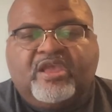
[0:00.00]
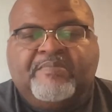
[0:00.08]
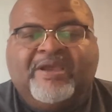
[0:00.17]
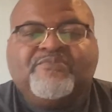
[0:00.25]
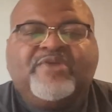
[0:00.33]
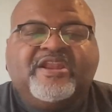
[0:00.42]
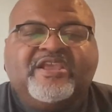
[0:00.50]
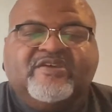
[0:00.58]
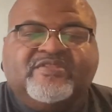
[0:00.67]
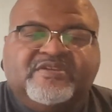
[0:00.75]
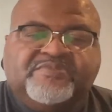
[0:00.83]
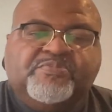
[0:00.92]
My rating
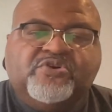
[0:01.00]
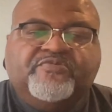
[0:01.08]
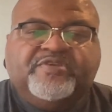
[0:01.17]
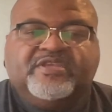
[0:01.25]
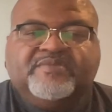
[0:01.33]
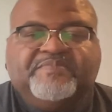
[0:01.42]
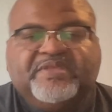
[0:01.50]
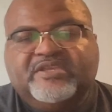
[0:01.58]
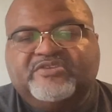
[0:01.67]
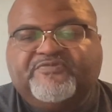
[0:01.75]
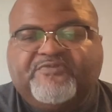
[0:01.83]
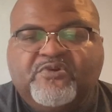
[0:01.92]
of this movie
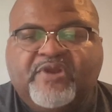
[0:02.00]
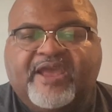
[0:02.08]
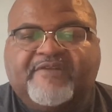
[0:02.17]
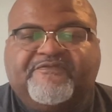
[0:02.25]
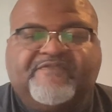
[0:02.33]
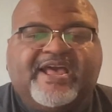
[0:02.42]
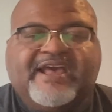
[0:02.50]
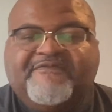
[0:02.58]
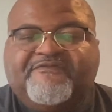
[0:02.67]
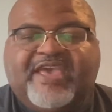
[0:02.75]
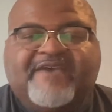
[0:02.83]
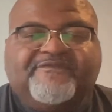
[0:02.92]
is 4 out of
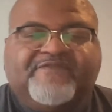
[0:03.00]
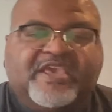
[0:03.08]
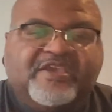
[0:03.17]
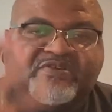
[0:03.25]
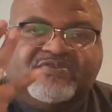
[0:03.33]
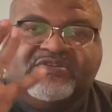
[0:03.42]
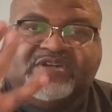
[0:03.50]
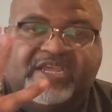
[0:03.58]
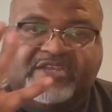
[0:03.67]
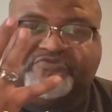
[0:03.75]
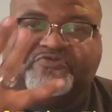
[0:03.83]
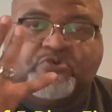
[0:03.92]
5 fat fingers.
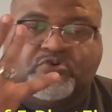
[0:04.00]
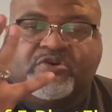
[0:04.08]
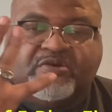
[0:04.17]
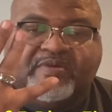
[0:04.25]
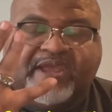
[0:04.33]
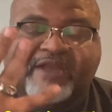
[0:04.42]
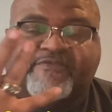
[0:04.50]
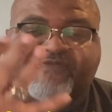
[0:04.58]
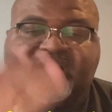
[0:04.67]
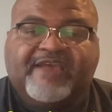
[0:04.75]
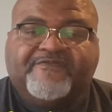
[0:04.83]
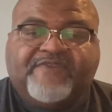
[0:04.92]
That's 4 out of
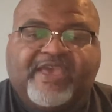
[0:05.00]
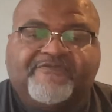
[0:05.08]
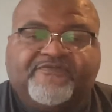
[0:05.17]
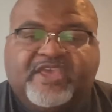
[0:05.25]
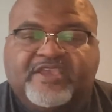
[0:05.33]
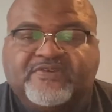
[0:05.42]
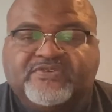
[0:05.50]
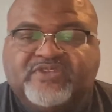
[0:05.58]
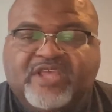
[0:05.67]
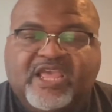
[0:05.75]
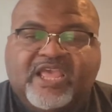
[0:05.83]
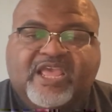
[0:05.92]
5 fat fingers.
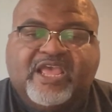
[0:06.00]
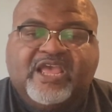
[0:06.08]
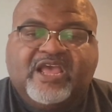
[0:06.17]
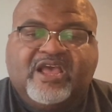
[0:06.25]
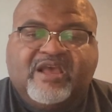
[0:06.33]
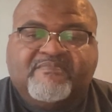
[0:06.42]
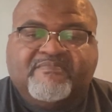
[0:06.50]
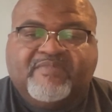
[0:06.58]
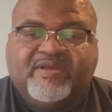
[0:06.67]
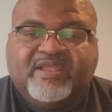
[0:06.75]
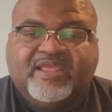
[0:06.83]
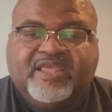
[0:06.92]

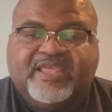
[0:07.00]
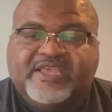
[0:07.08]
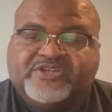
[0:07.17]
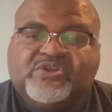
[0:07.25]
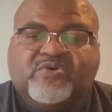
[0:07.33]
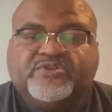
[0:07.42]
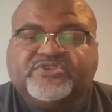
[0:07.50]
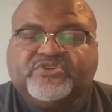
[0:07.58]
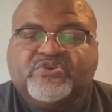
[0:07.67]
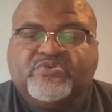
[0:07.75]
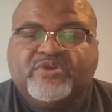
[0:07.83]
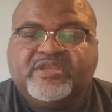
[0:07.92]
It told a
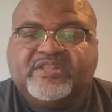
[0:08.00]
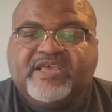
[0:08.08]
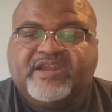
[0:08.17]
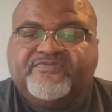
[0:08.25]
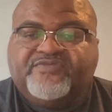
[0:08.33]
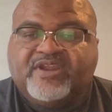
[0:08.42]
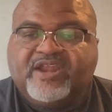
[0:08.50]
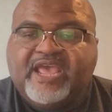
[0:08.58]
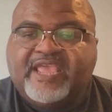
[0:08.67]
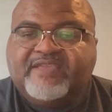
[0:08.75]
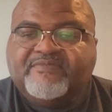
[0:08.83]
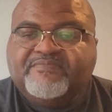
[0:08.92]
story that, if you're
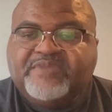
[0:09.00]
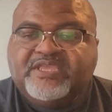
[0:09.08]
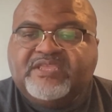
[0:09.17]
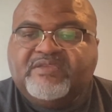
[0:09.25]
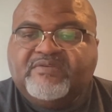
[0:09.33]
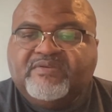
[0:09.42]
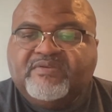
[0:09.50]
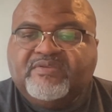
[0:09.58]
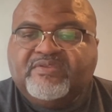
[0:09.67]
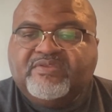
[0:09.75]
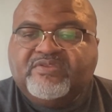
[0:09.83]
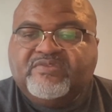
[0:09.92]
like me,
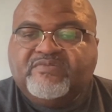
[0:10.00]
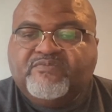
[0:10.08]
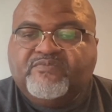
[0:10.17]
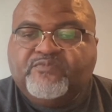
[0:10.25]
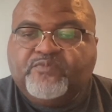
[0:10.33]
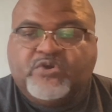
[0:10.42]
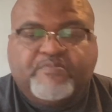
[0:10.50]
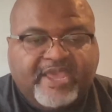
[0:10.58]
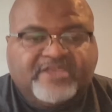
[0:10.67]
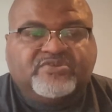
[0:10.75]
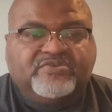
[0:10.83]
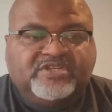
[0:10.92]
will
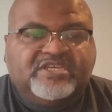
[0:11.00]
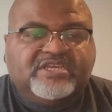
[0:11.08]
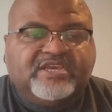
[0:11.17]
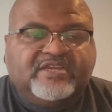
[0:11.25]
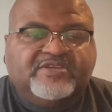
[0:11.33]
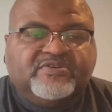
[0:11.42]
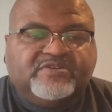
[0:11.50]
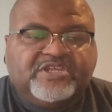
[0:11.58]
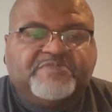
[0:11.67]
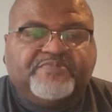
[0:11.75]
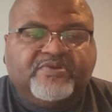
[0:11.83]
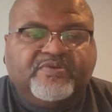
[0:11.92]
make you dig a little
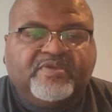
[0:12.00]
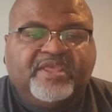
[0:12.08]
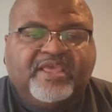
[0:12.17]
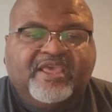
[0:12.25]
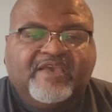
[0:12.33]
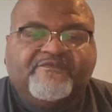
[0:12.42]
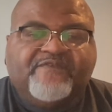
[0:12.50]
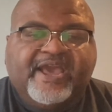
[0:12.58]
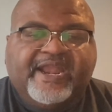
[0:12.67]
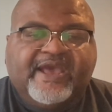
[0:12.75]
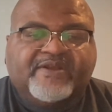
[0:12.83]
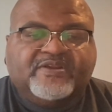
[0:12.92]
deeper and
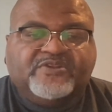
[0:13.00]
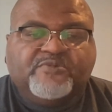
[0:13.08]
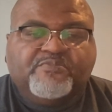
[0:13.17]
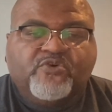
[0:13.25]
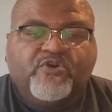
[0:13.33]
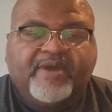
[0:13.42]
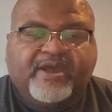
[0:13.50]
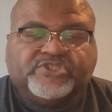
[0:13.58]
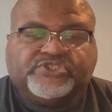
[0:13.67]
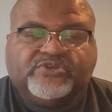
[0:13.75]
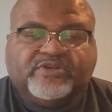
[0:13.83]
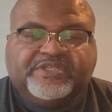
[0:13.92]
find out a little more
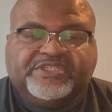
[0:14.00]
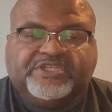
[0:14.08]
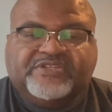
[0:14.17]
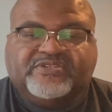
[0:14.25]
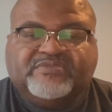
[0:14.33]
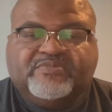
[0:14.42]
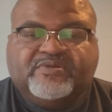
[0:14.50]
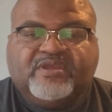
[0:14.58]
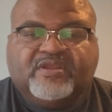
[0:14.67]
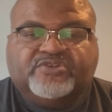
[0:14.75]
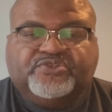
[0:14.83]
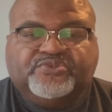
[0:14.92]
about Shirley Chisholm,
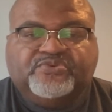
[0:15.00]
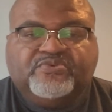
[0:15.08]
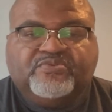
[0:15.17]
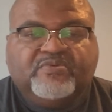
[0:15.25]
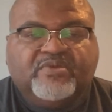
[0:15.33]
a true